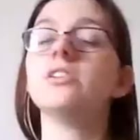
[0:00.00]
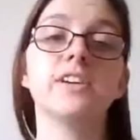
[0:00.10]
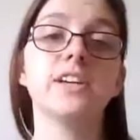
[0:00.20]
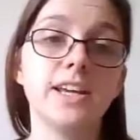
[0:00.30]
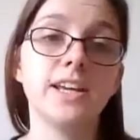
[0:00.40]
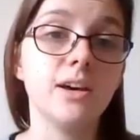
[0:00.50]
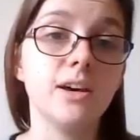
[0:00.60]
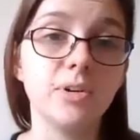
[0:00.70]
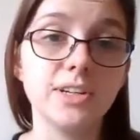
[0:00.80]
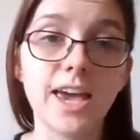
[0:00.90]
if you can hear,
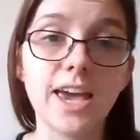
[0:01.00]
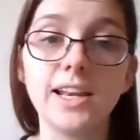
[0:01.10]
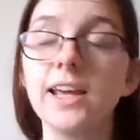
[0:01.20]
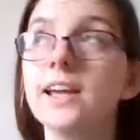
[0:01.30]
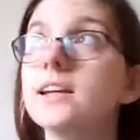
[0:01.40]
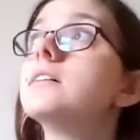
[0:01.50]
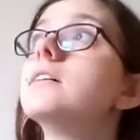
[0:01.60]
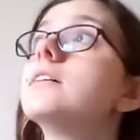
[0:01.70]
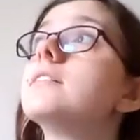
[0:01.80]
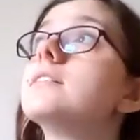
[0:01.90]
but it's hailing.
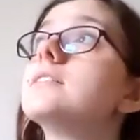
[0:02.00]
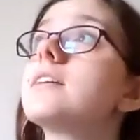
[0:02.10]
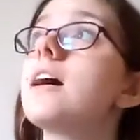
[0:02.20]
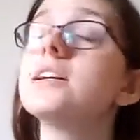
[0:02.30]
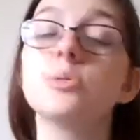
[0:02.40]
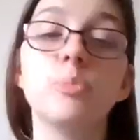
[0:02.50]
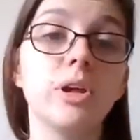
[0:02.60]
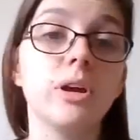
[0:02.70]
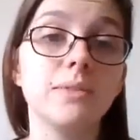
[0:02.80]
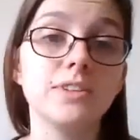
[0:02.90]
The sky is
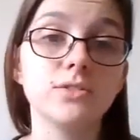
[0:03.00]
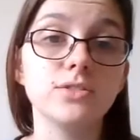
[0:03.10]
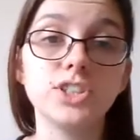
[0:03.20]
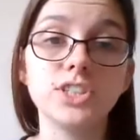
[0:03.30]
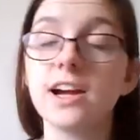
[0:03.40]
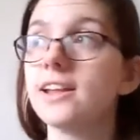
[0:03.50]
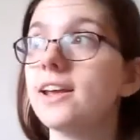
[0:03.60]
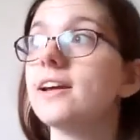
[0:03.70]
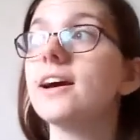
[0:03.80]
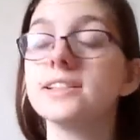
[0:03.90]
blue and the sun is
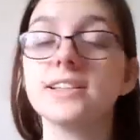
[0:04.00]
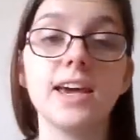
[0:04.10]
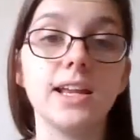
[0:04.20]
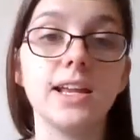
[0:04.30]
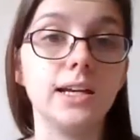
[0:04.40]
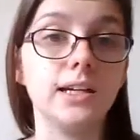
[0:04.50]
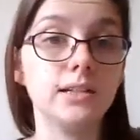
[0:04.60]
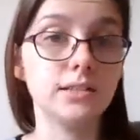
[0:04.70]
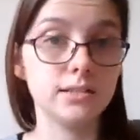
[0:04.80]
shining and it's hailing.